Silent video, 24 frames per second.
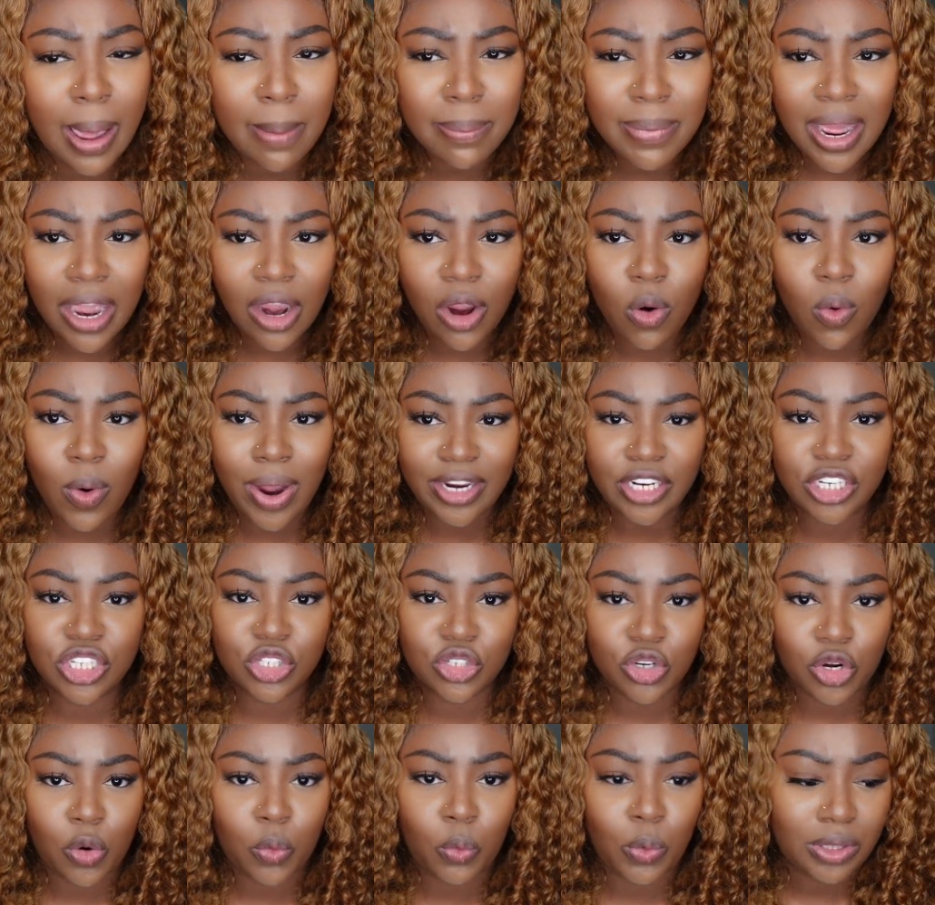I'm not quite
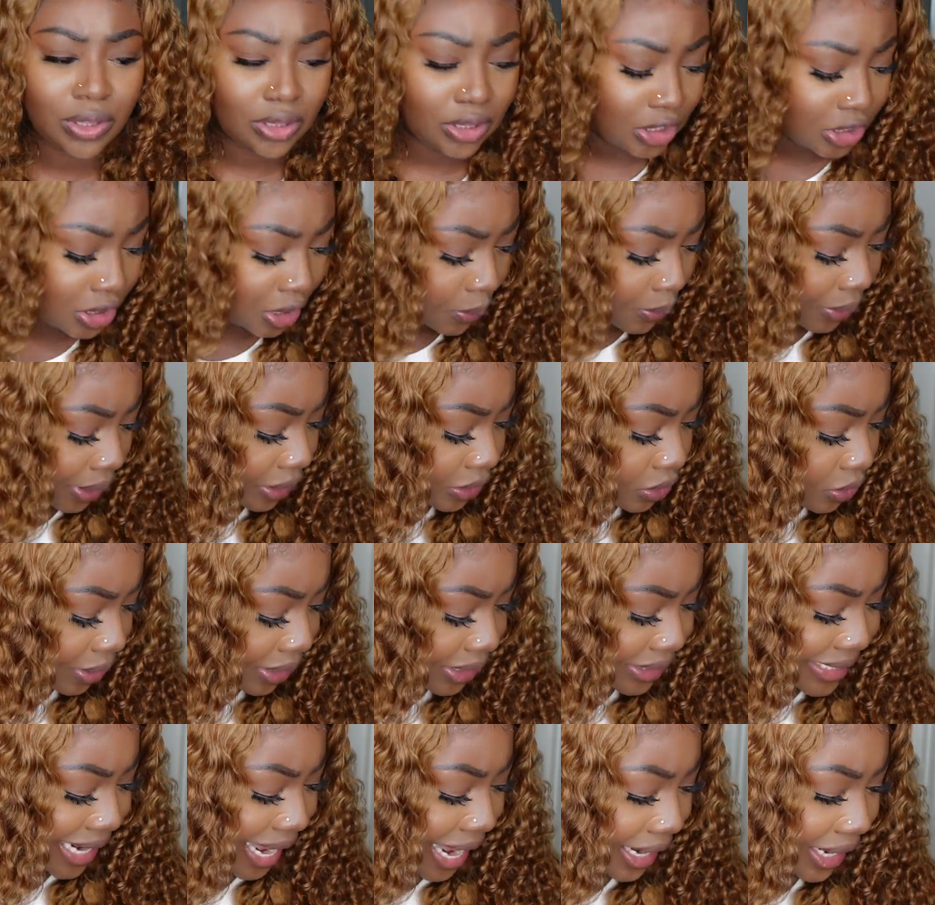sure what the direct or
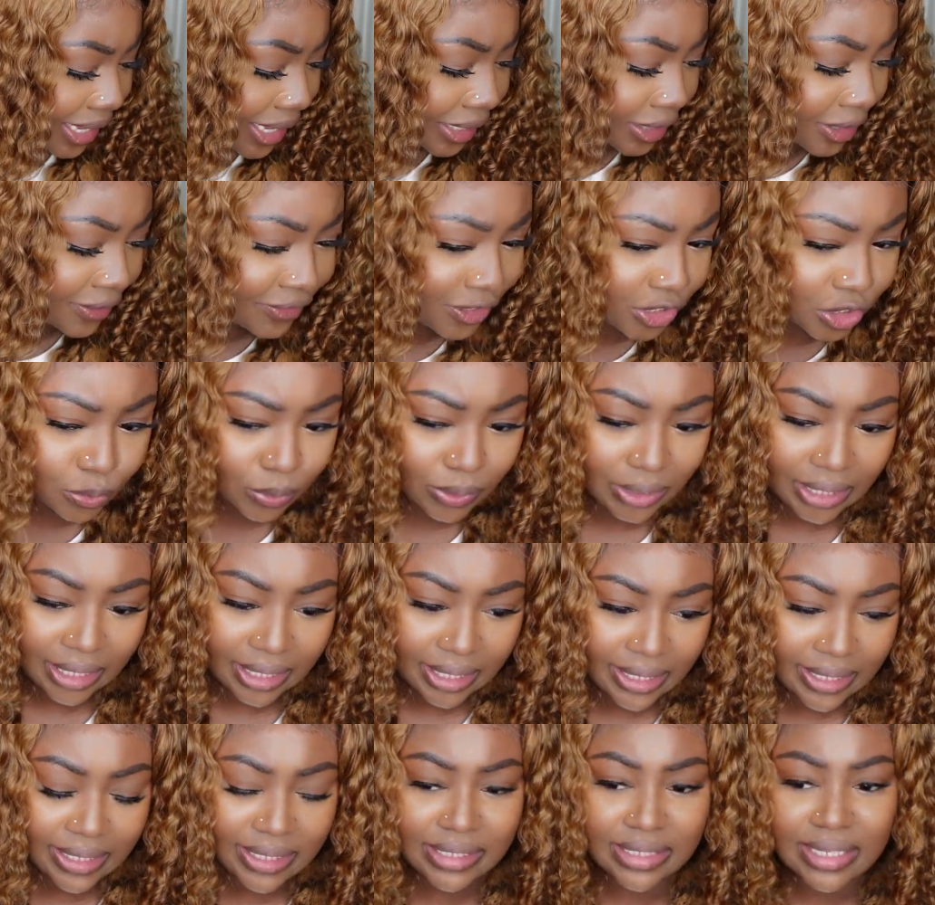exact color this one
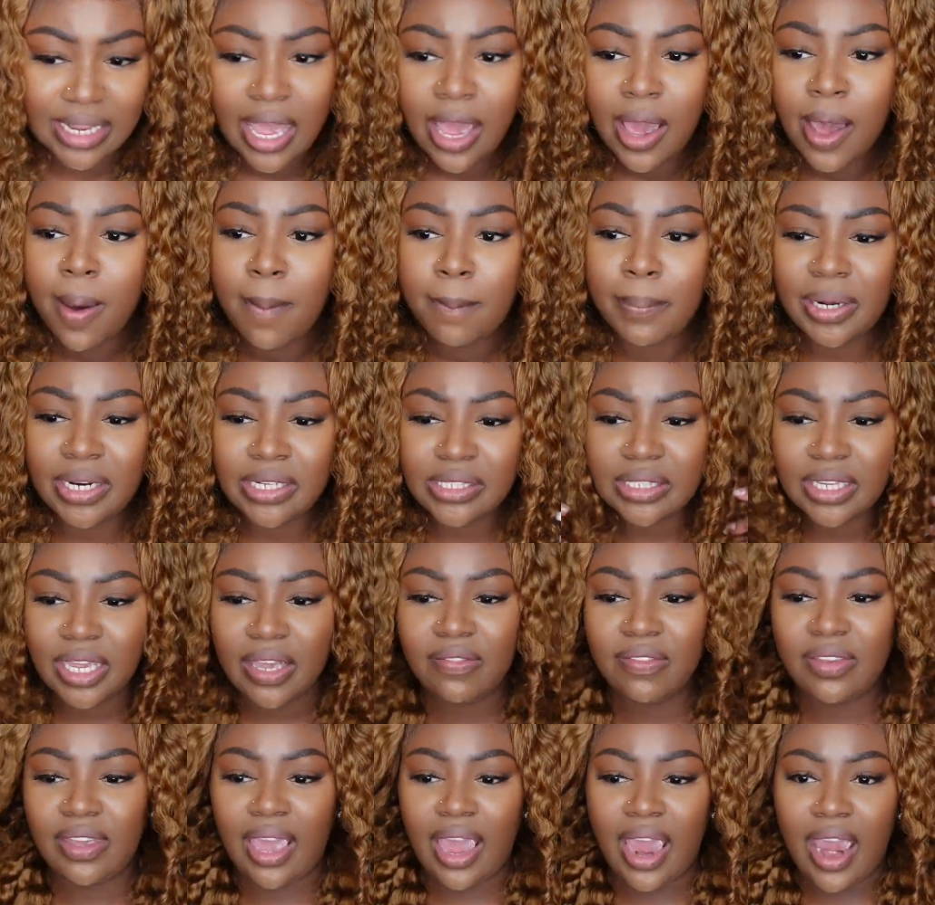is, but it's
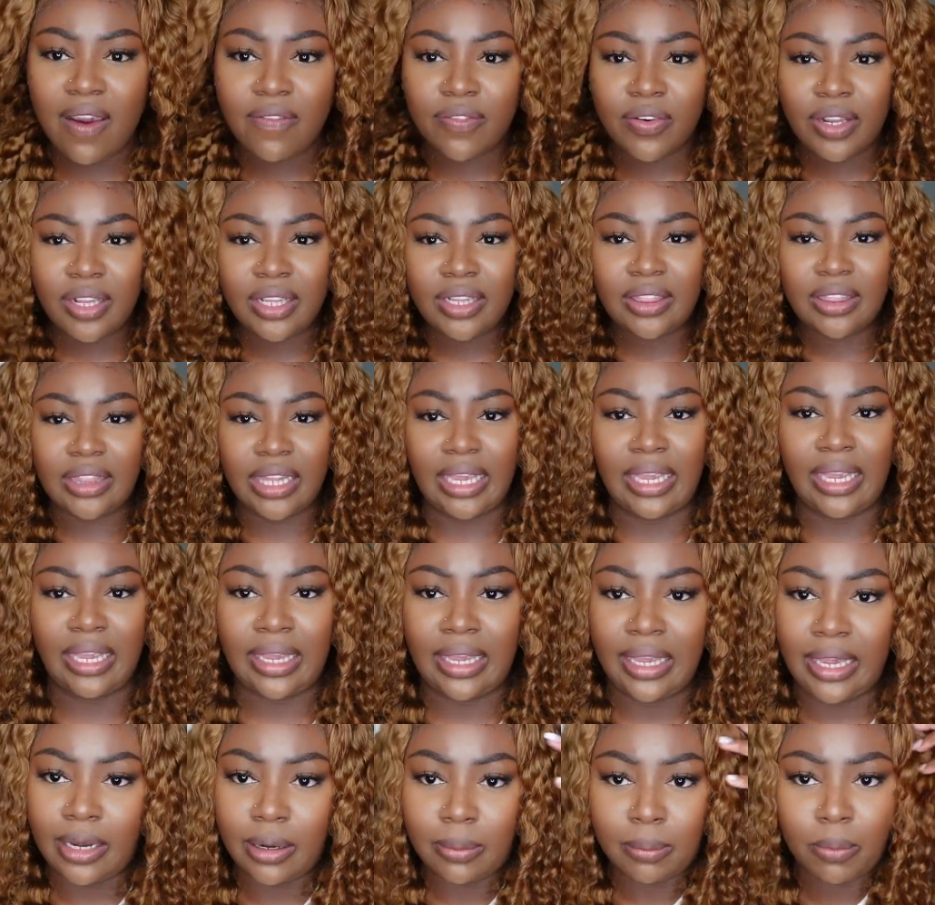giving
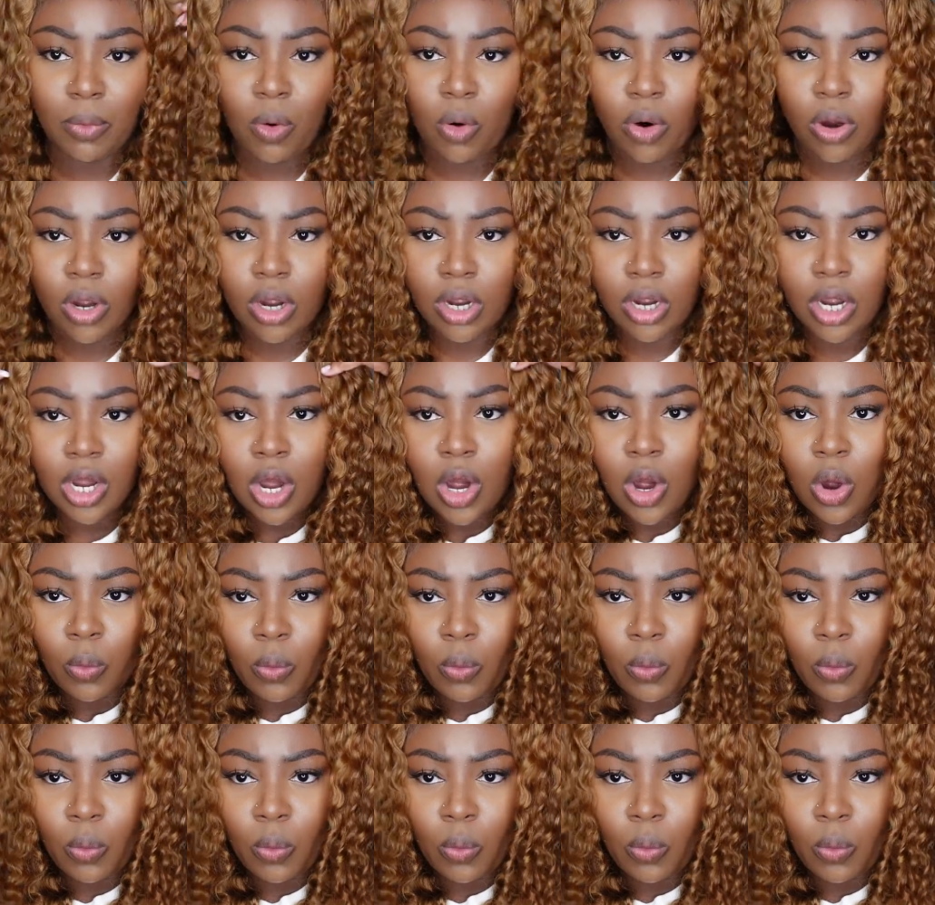everything and more.